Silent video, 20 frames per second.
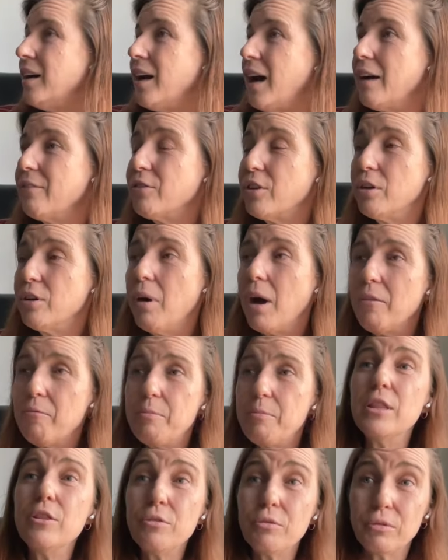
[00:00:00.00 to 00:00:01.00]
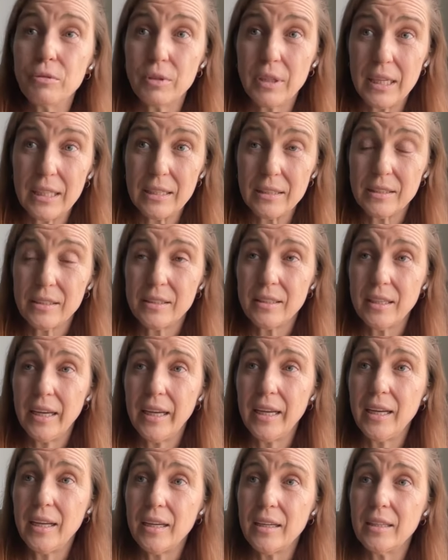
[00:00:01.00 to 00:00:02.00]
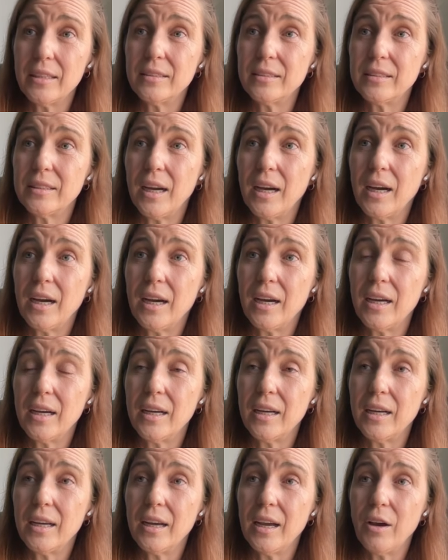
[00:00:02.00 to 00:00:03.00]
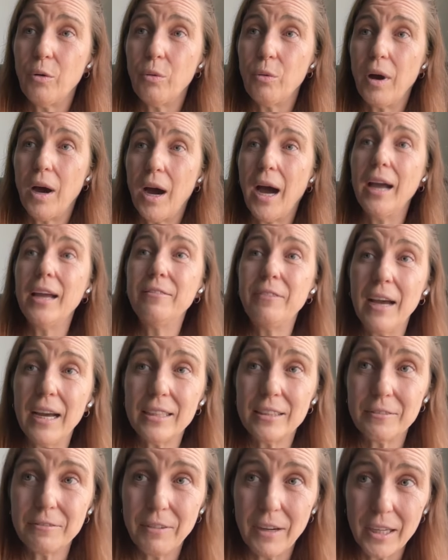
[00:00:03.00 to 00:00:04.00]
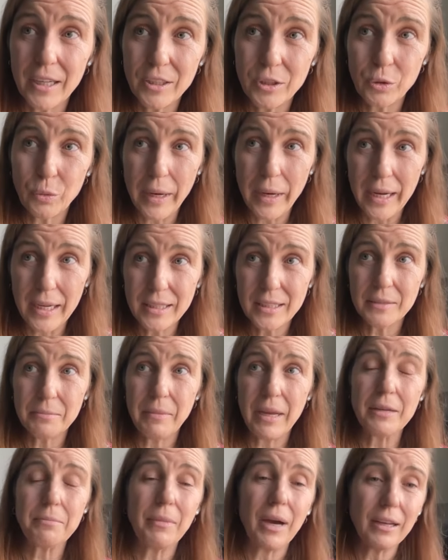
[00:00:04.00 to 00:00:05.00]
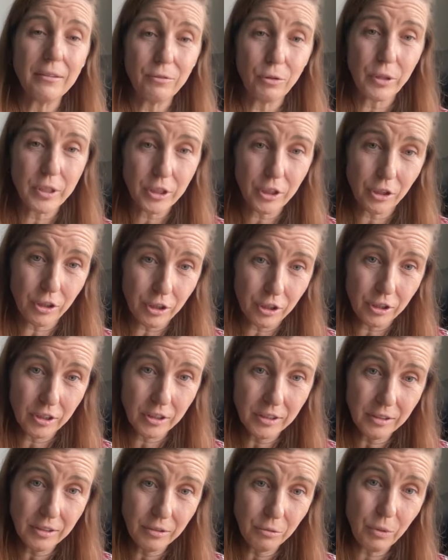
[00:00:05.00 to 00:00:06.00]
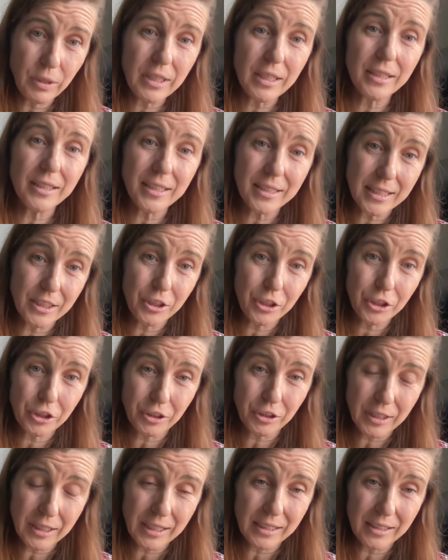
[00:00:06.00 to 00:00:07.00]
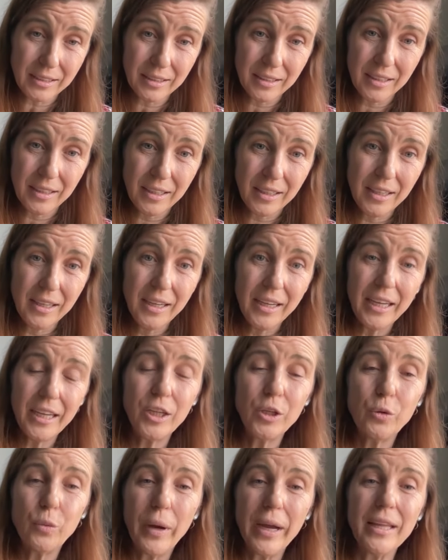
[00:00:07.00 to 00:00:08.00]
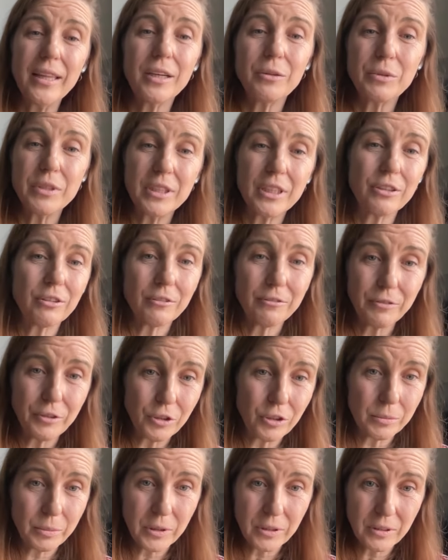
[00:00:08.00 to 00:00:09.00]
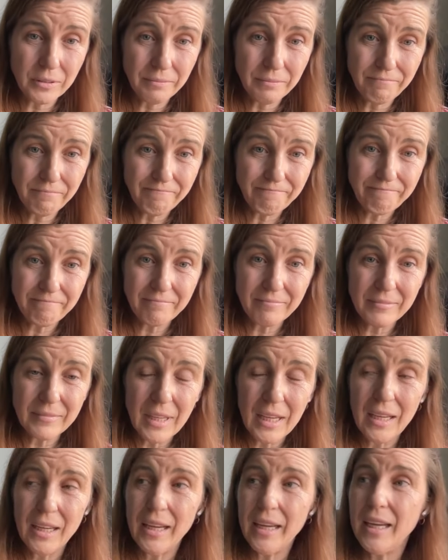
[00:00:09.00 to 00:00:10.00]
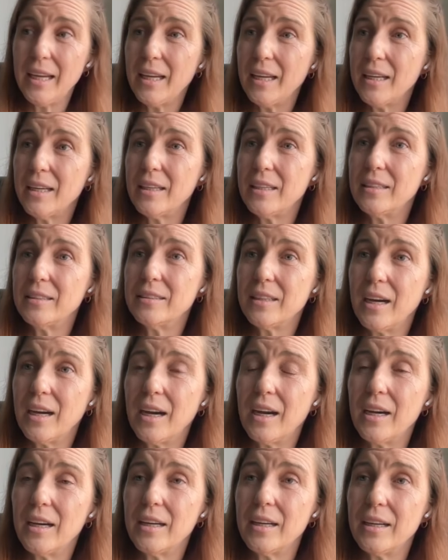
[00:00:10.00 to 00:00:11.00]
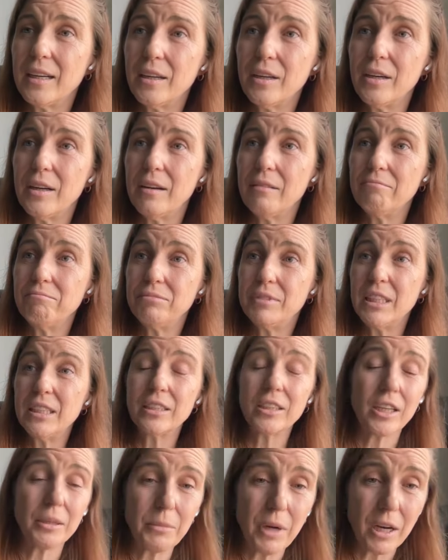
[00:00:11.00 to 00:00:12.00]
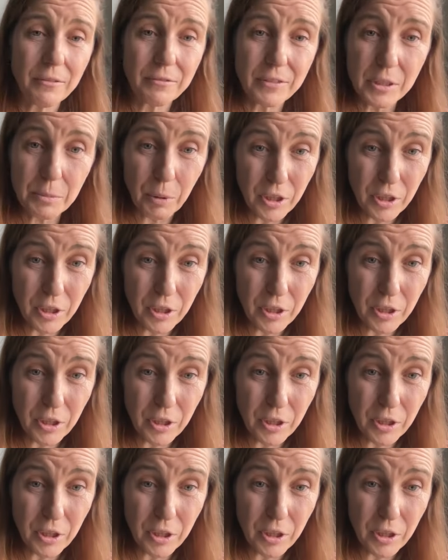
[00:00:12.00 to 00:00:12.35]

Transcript: I've I've been through this, and uh, I've had to find a way to make my voice heard within this industry in a way that was irrefutable and uh, didn't come off as